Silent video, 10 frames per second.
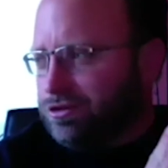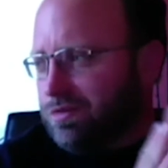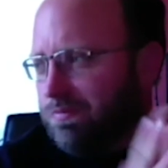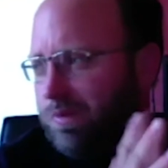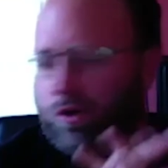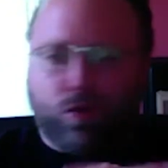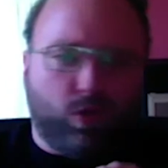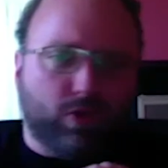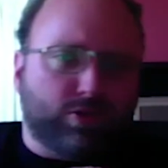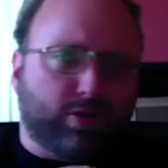the burning
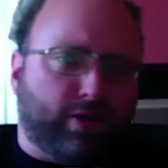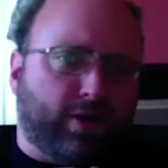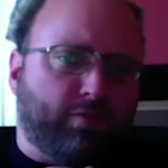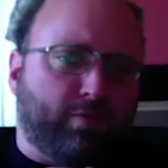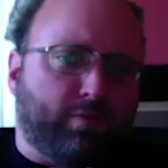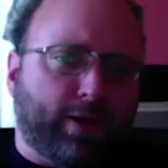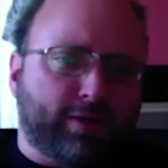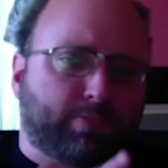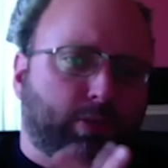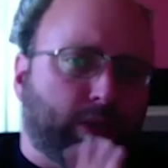question on
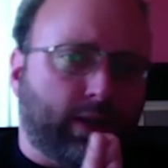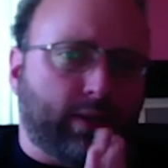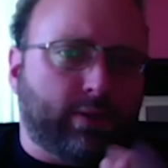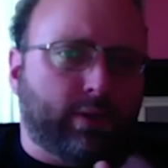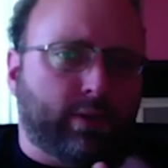everybody's plate